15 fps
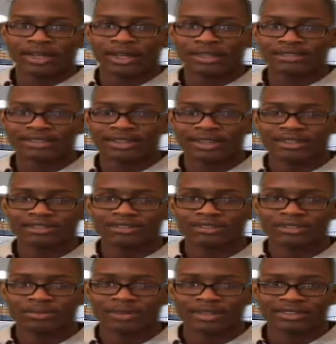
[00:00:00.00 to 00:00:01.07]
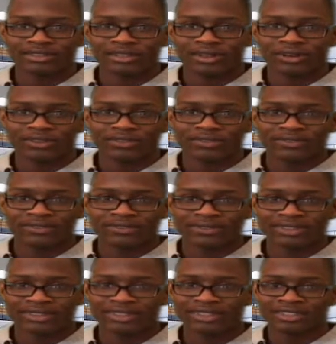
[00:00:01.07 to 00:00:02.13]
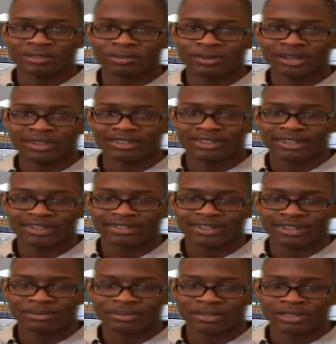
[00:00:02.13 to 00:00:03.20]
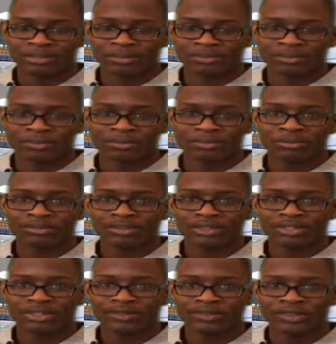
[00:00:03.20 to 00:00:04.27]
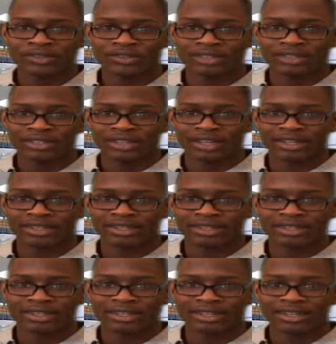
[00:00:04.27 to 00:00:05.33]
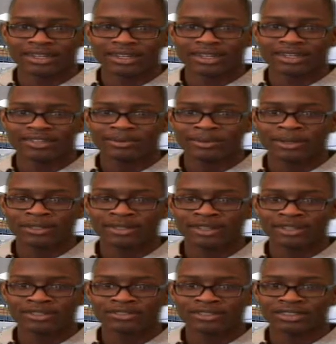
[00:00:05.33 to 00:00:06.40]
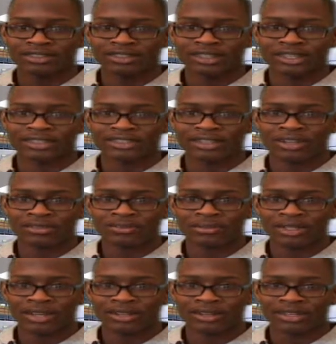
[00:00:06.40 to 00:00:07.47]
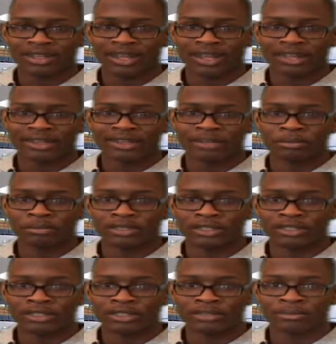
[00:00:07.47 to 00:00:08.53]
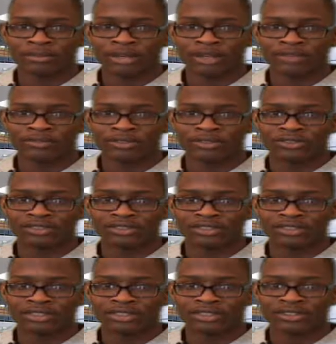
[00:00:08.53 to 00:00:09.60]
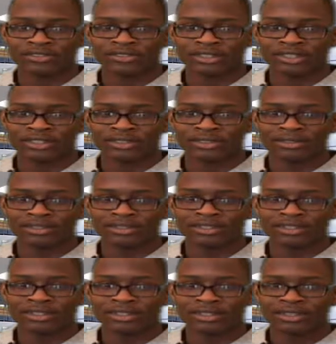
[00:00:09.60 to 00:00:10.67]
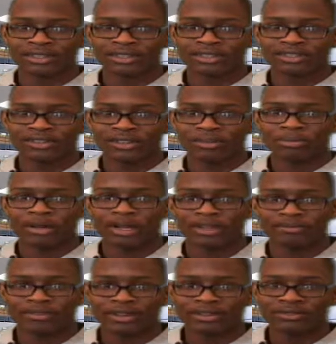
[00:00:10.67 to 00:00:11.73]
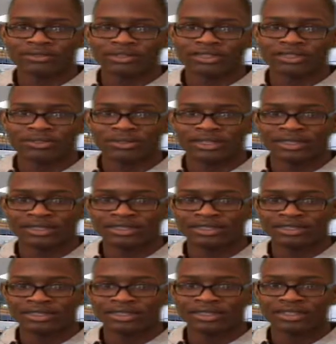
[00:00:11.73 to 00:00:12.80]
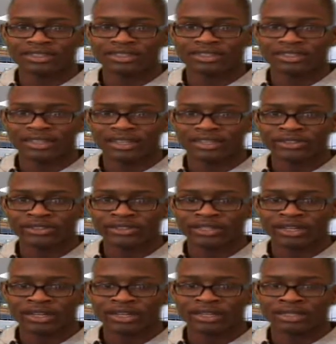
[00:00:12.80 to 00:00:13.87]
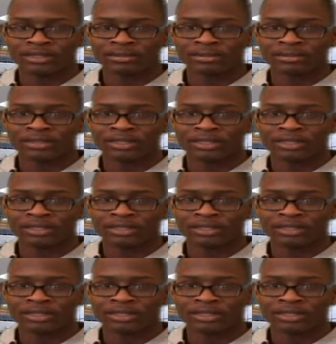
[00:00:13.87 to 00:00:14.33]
As a high schooler myself, this process has been pretty confusing, yet it's been interesting and it's helped me out a lot in planning my futures and career. So my advice for you is to take your time,